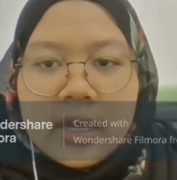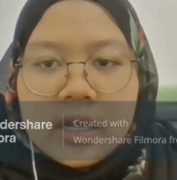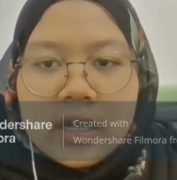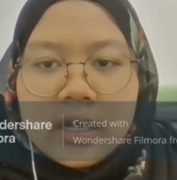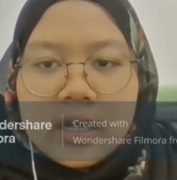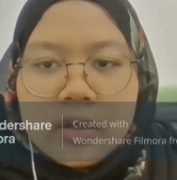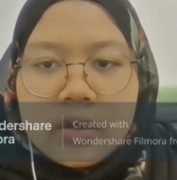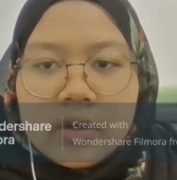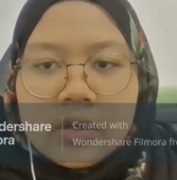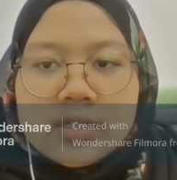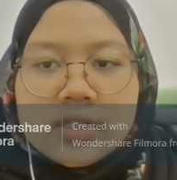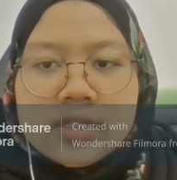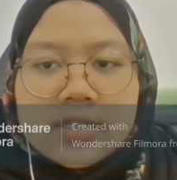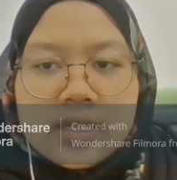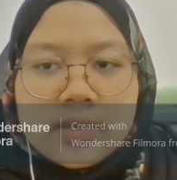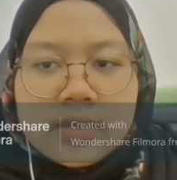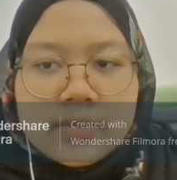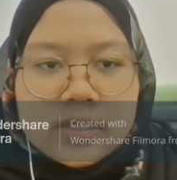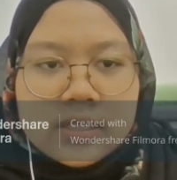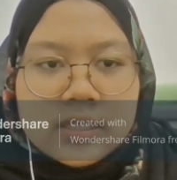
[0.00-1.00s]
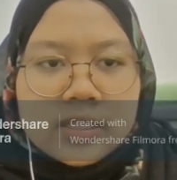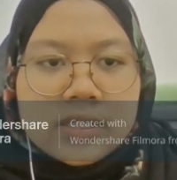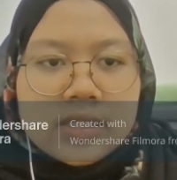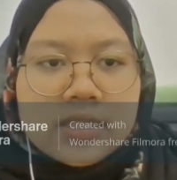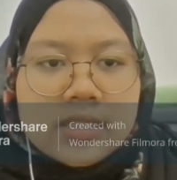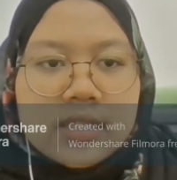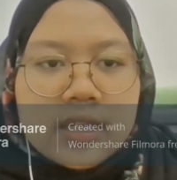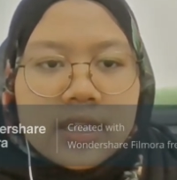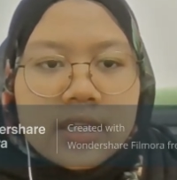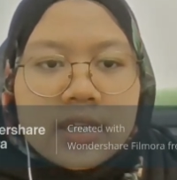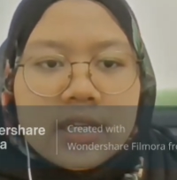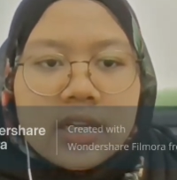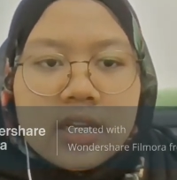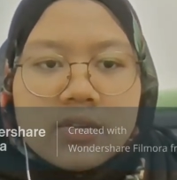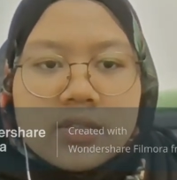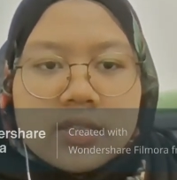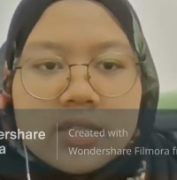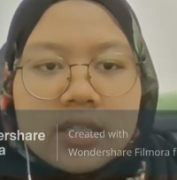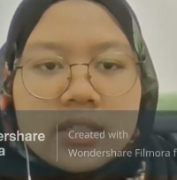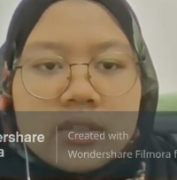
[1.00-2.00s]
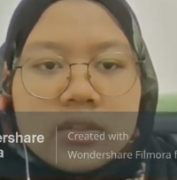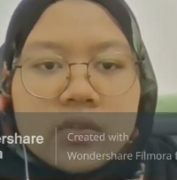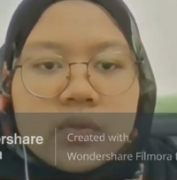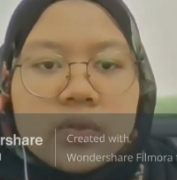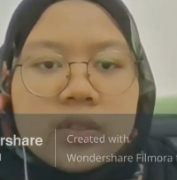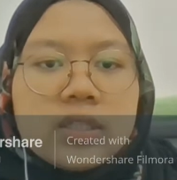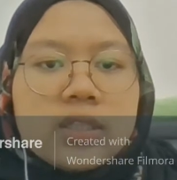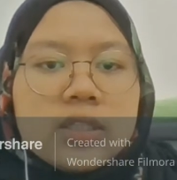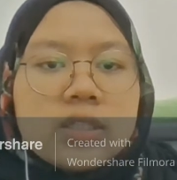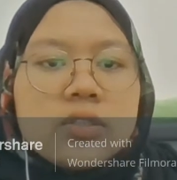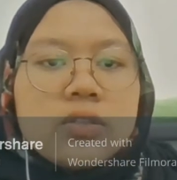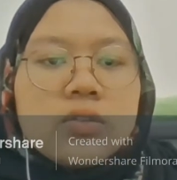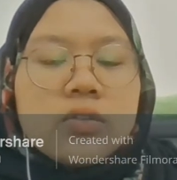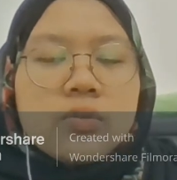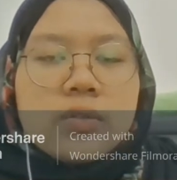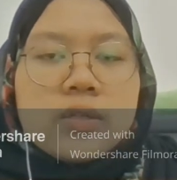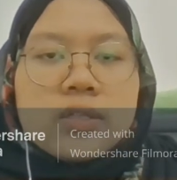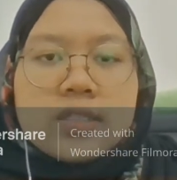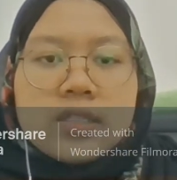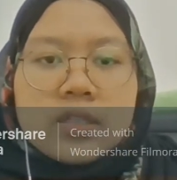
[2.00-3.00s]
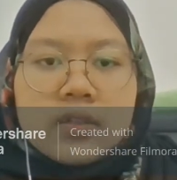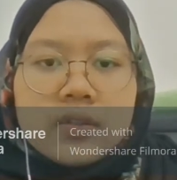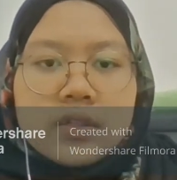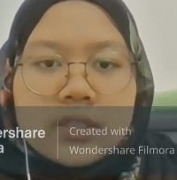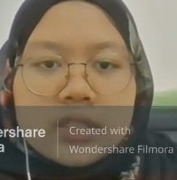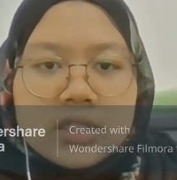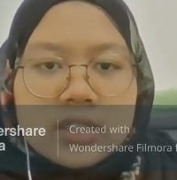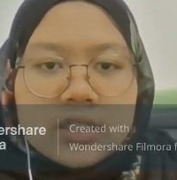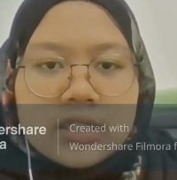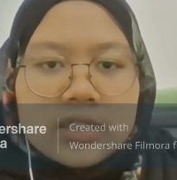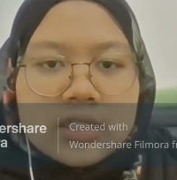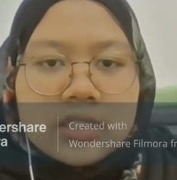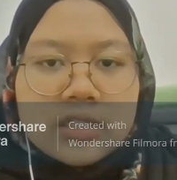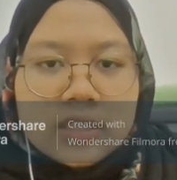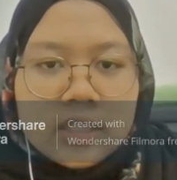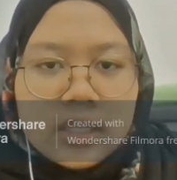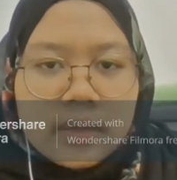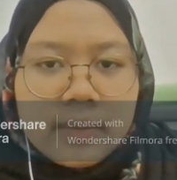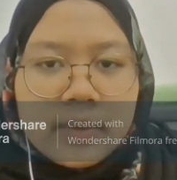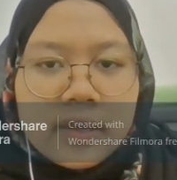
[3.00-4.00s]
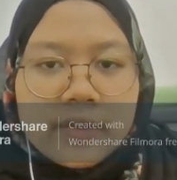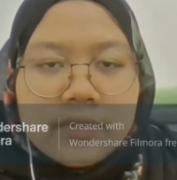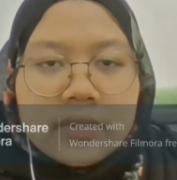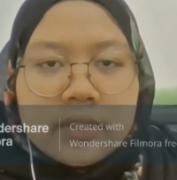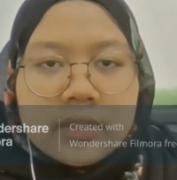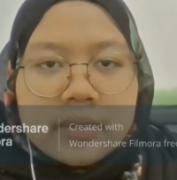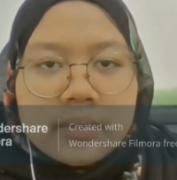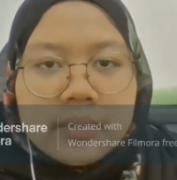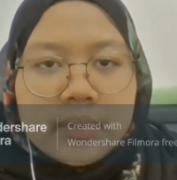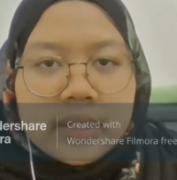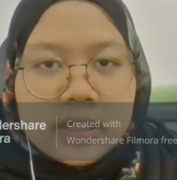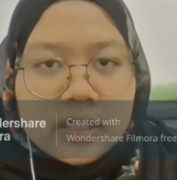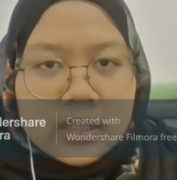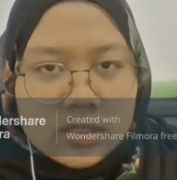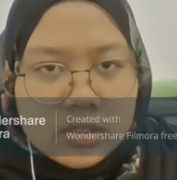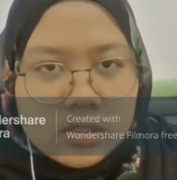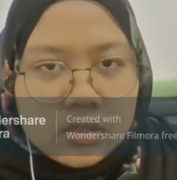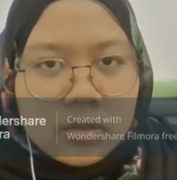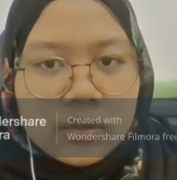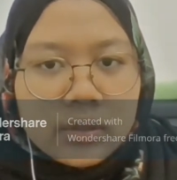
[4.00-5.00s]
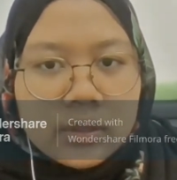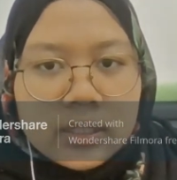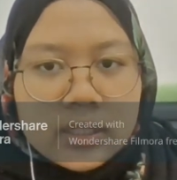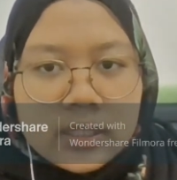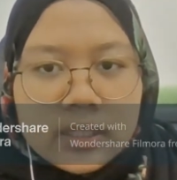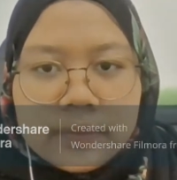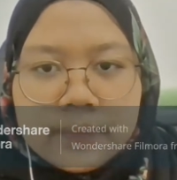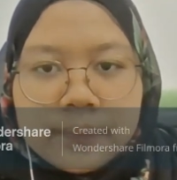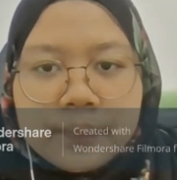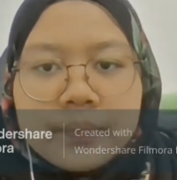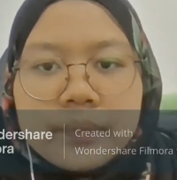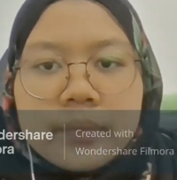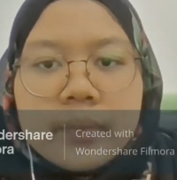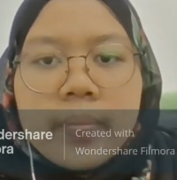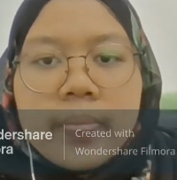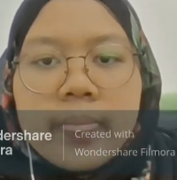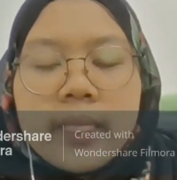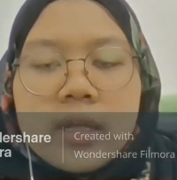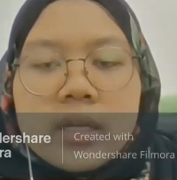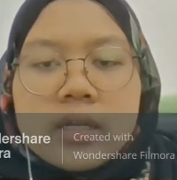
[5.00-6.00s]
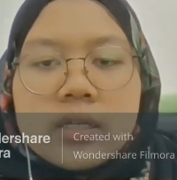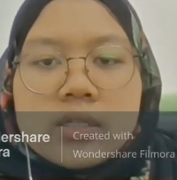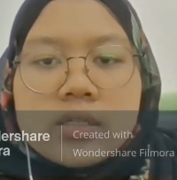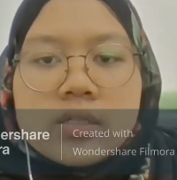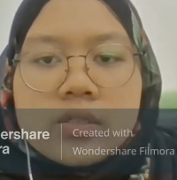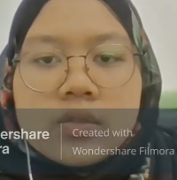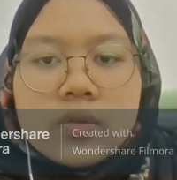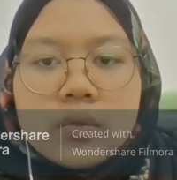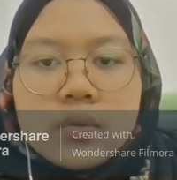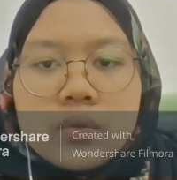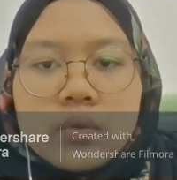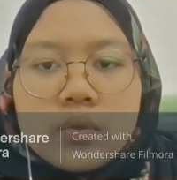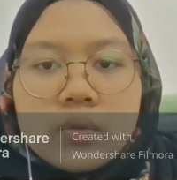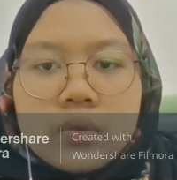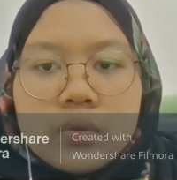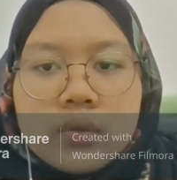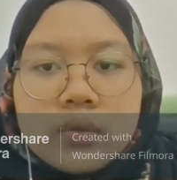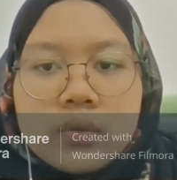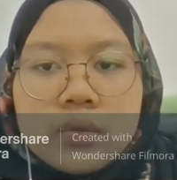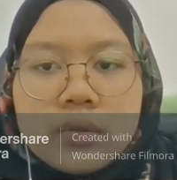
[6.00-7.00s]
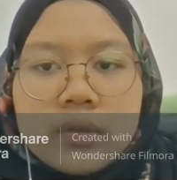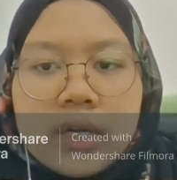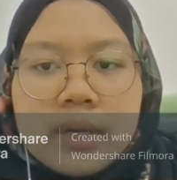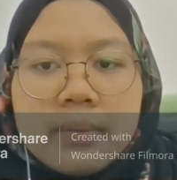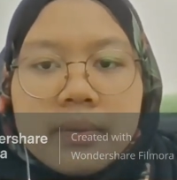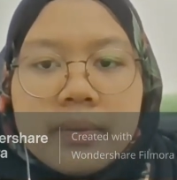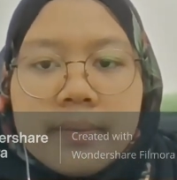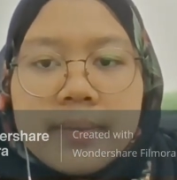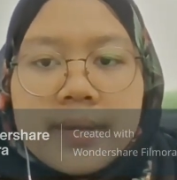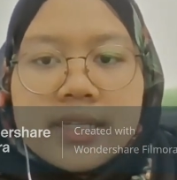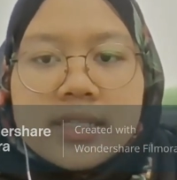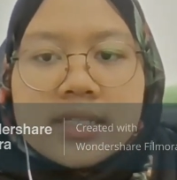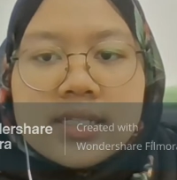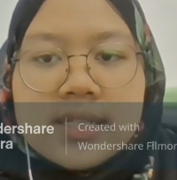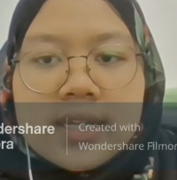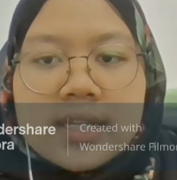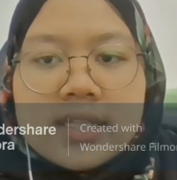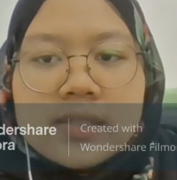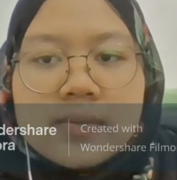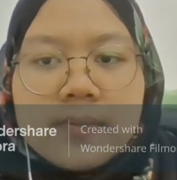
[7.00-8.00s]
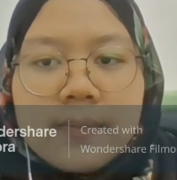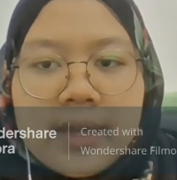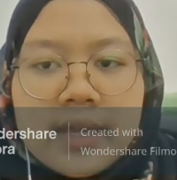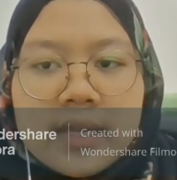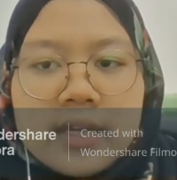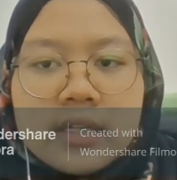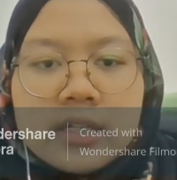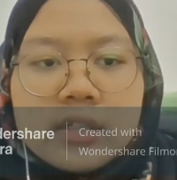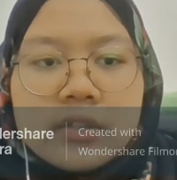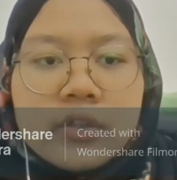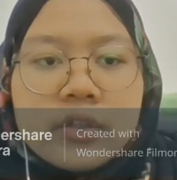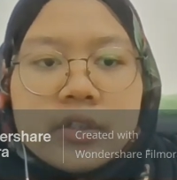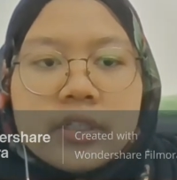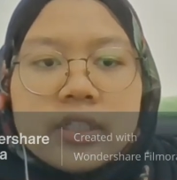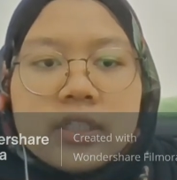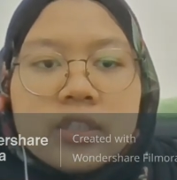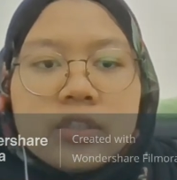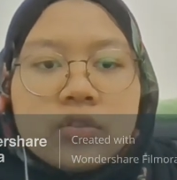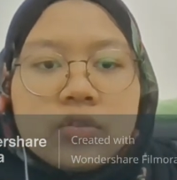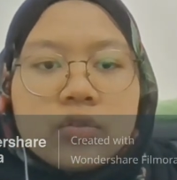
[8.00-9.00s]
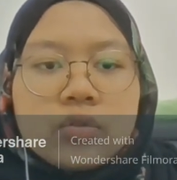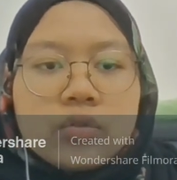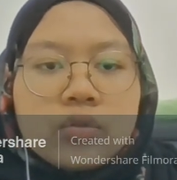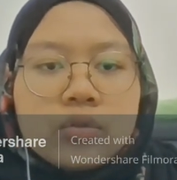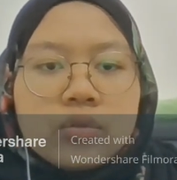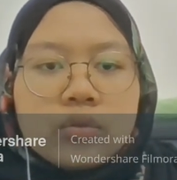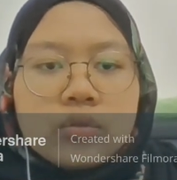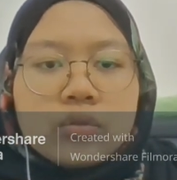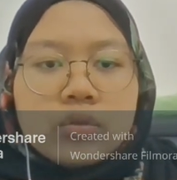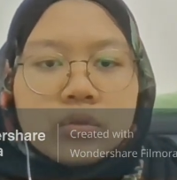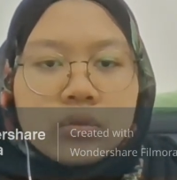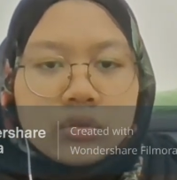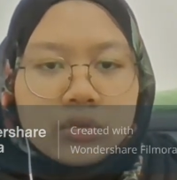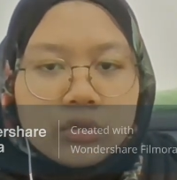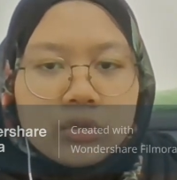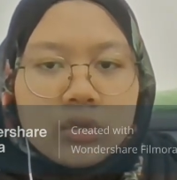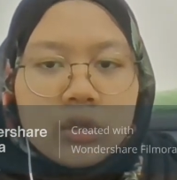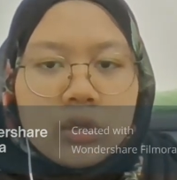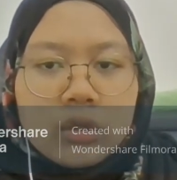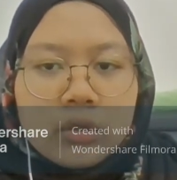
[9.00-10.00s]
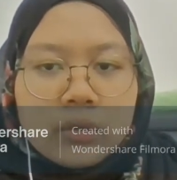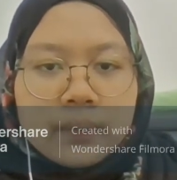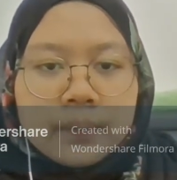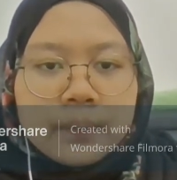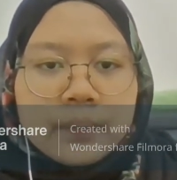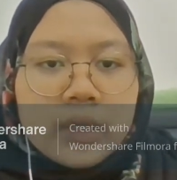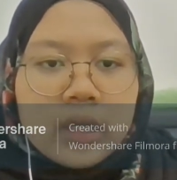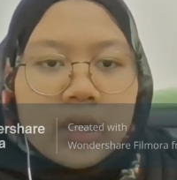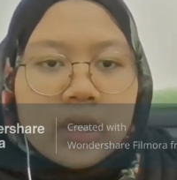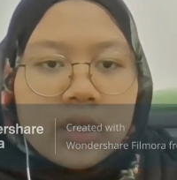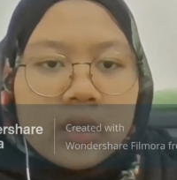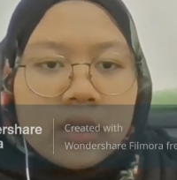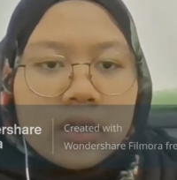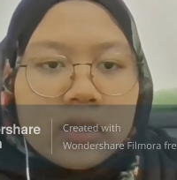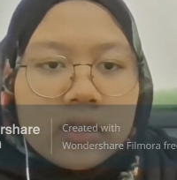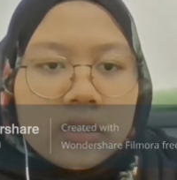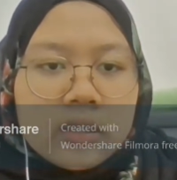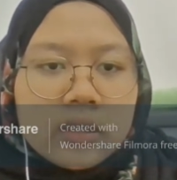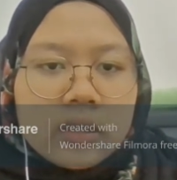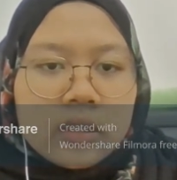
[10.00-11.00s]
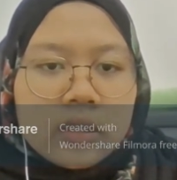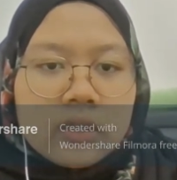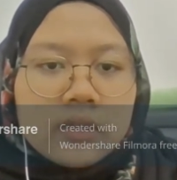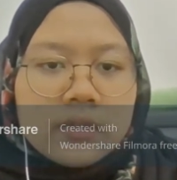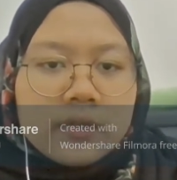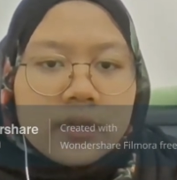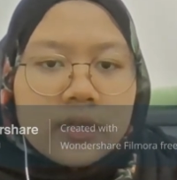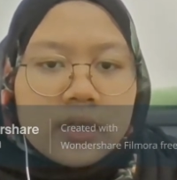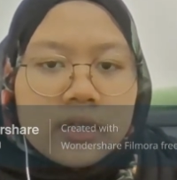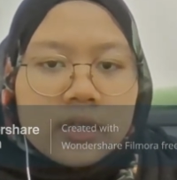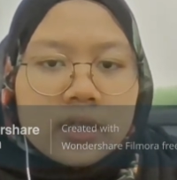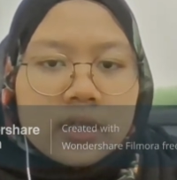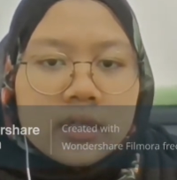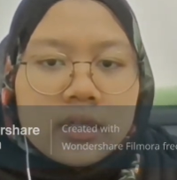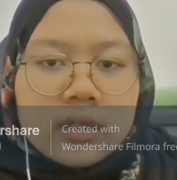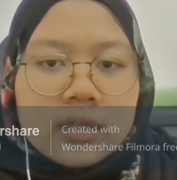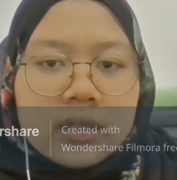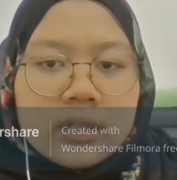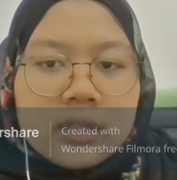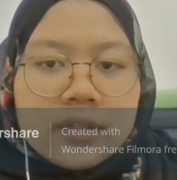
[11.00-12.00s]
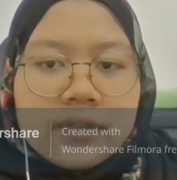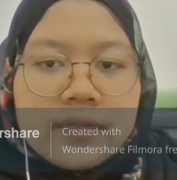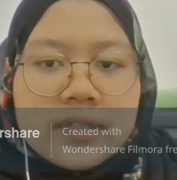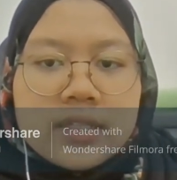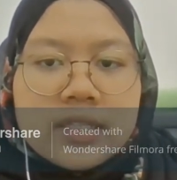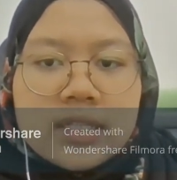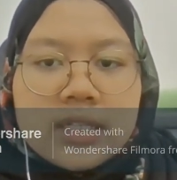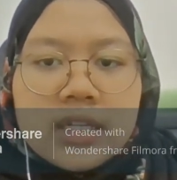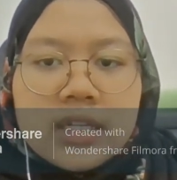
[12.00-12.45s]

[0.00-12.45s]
or substance that allows it to return to its original shape after being distorted. So, rubber bands expand according to Hooke's law. The physical